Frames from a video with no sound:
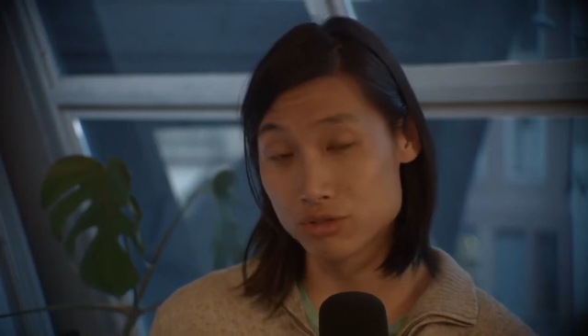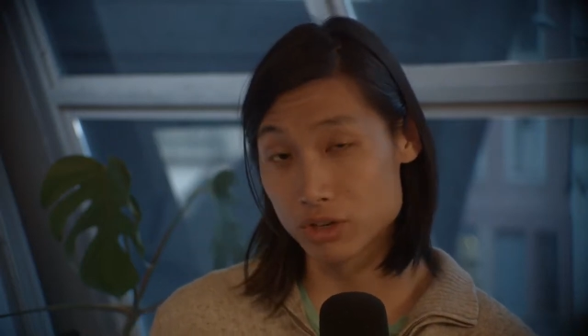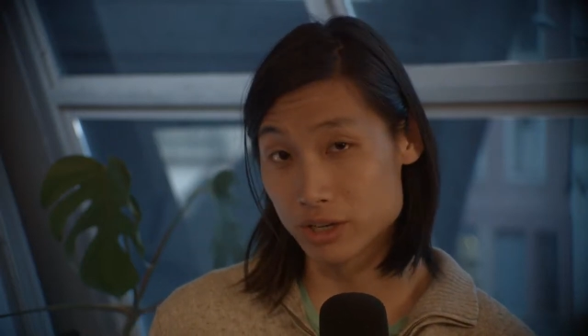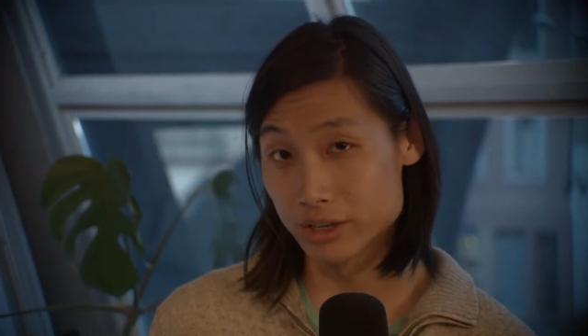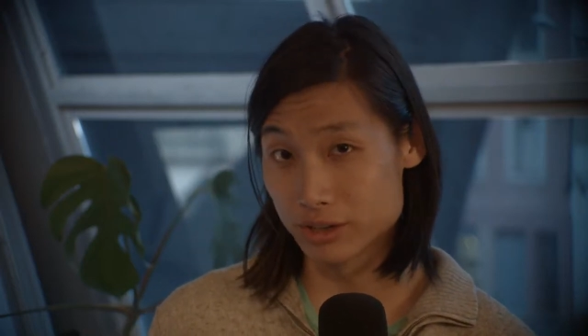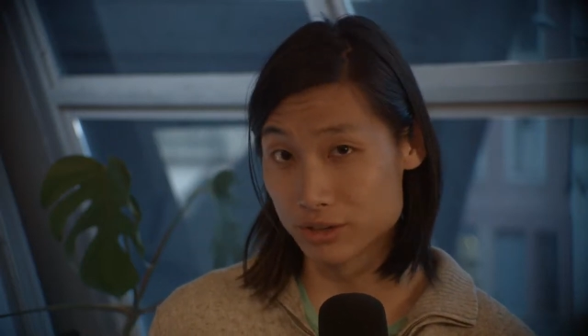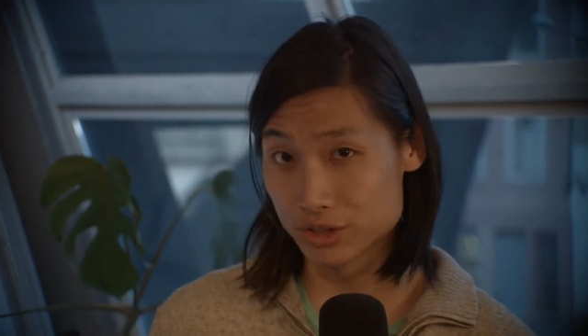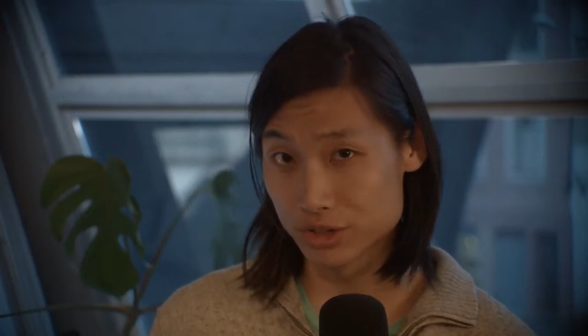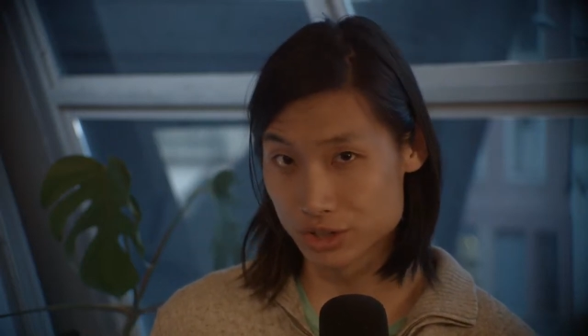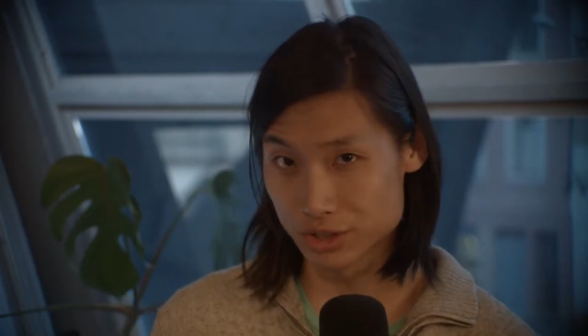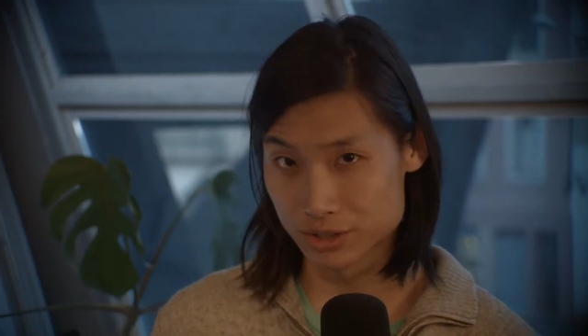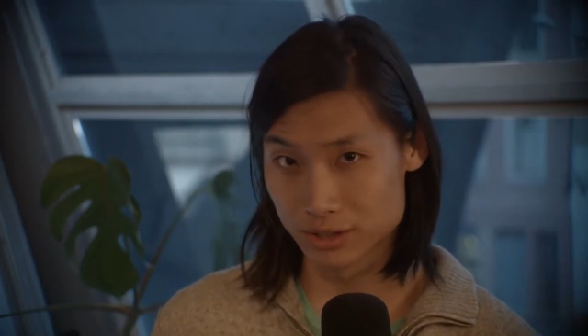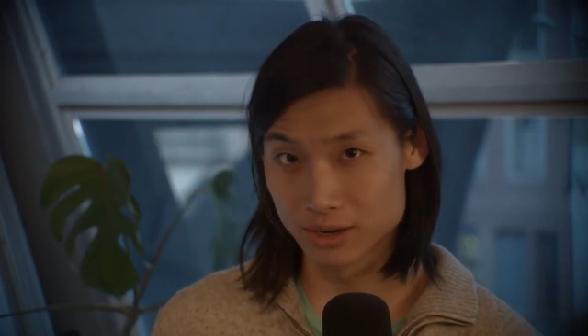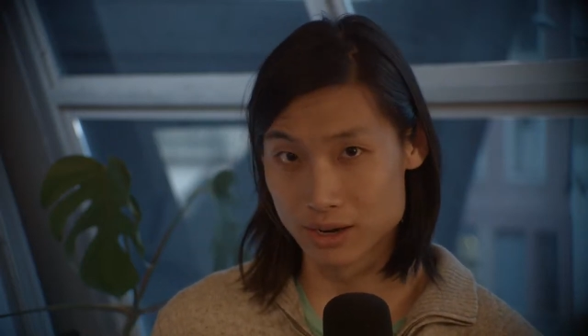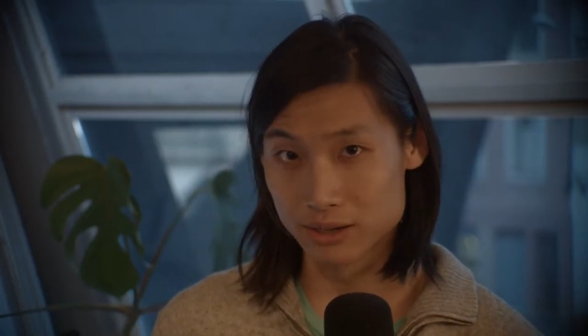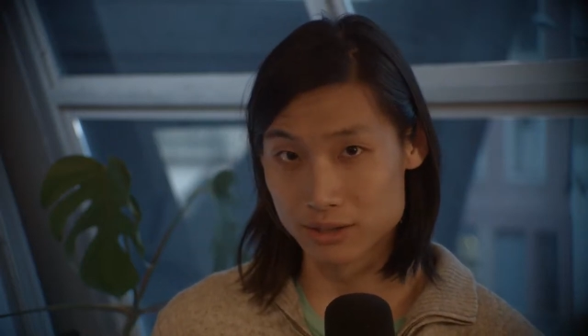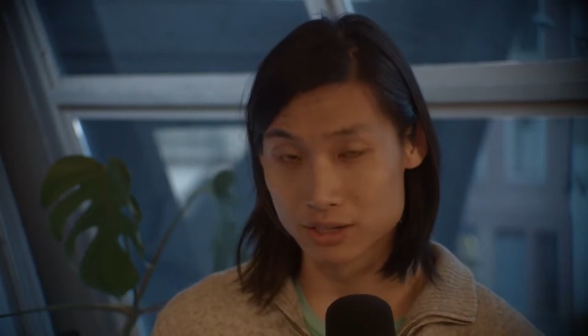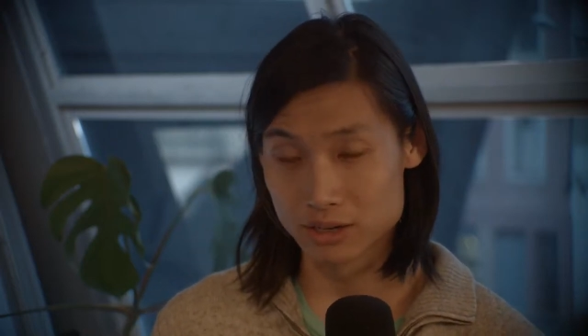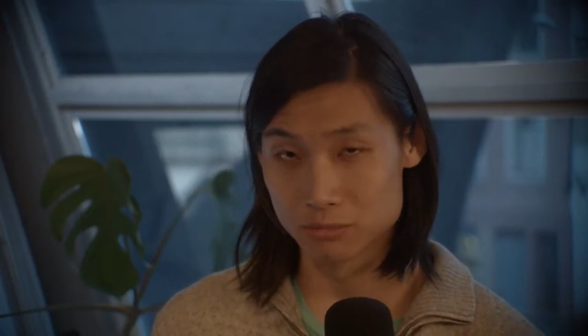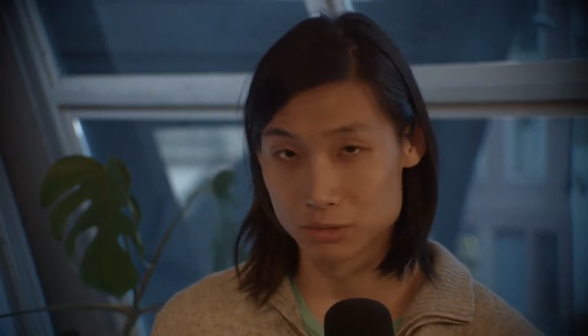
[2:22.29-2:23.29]
really interesting
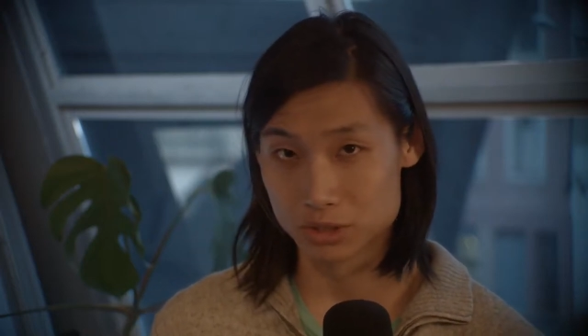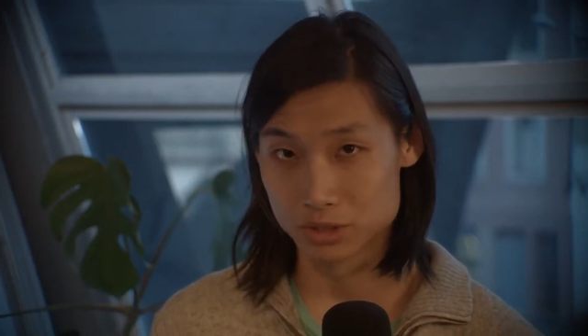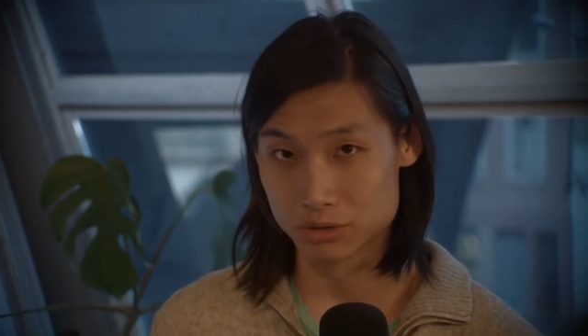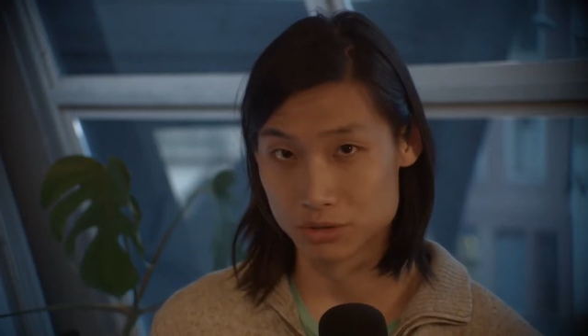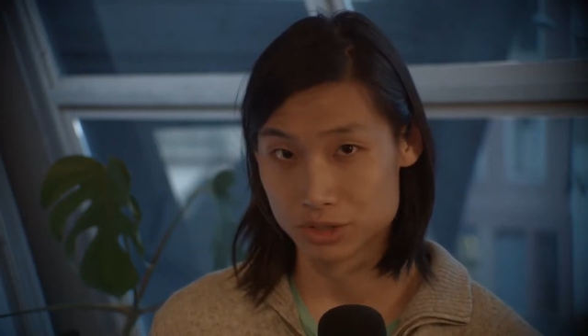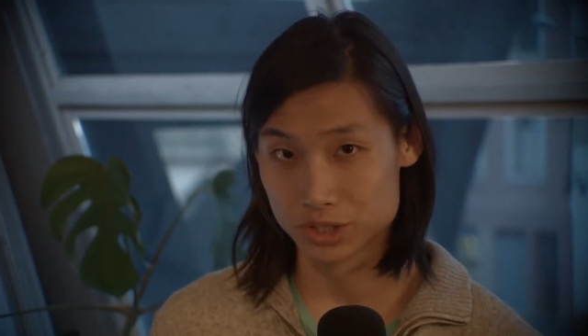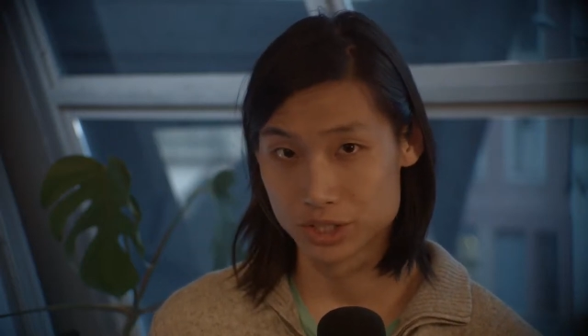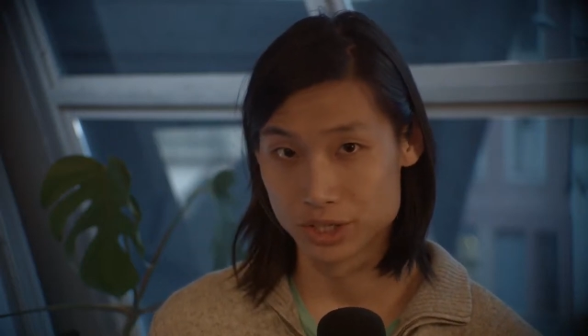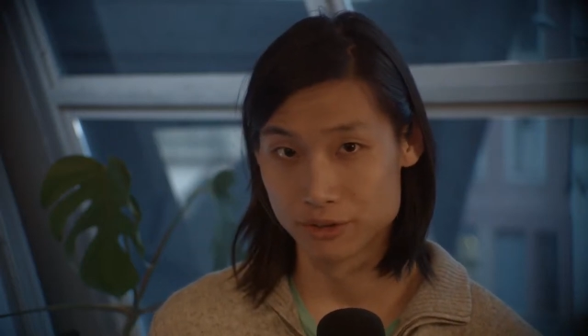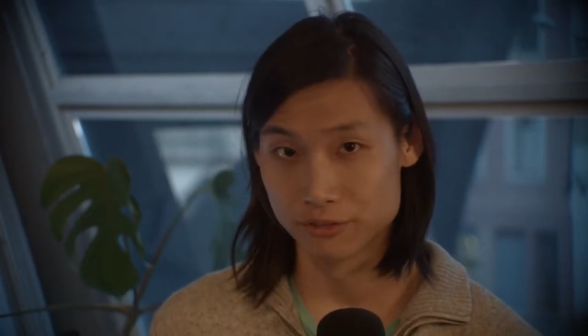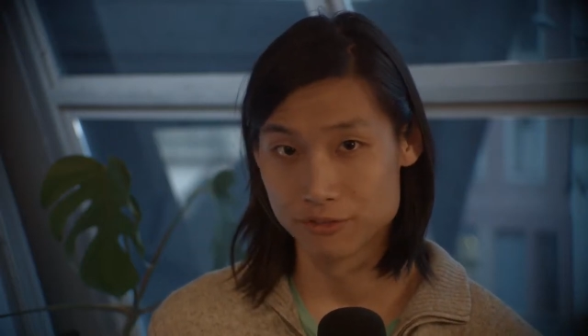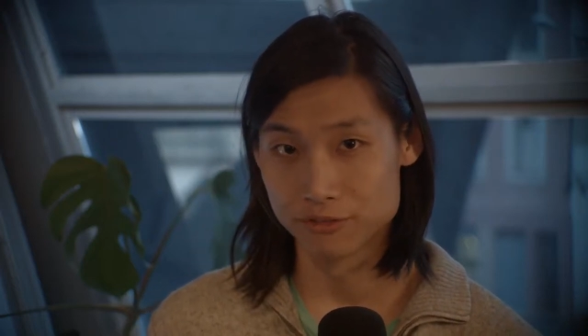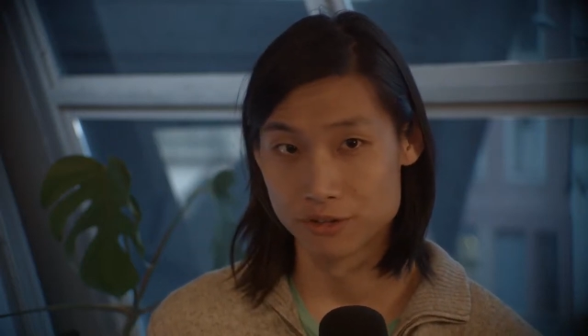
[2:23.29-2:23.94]
long-term solution